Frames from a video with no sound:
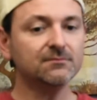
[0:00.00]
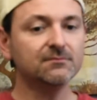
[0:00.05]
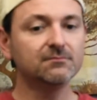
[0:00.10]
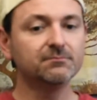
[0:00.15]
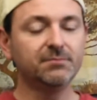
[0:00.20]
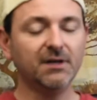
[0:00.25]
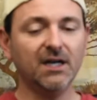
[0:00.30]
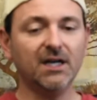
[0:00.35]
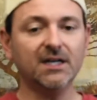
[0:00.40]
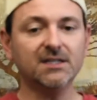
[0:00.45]

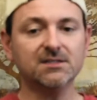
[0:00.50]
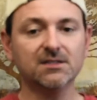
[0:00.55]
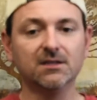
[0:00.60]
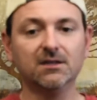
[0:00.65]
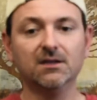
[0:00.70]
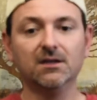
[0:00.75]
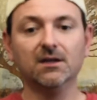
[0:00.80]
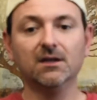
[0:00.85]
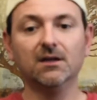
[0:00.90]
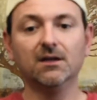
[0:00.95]

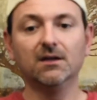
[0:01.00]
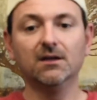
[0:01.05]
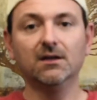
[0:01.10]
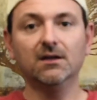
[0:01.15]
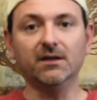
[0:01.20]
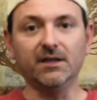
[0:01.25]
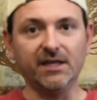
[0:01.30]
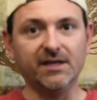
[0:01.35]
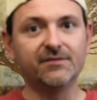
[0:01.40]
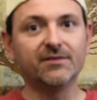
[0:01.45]
But
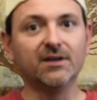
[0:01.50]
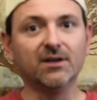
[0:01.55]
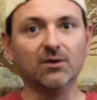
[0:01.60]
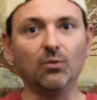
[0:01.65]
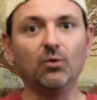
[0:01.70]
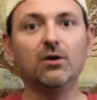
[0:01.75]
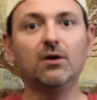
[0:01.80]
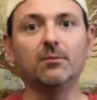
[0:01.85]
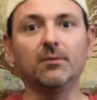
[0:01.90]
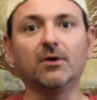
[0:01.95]
even at
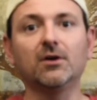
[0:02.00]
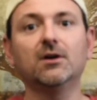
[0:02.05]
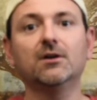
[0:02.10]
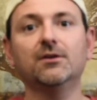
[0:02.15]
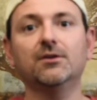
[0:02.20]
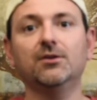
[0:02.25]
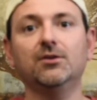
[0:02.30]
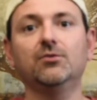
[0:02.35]
Walmart,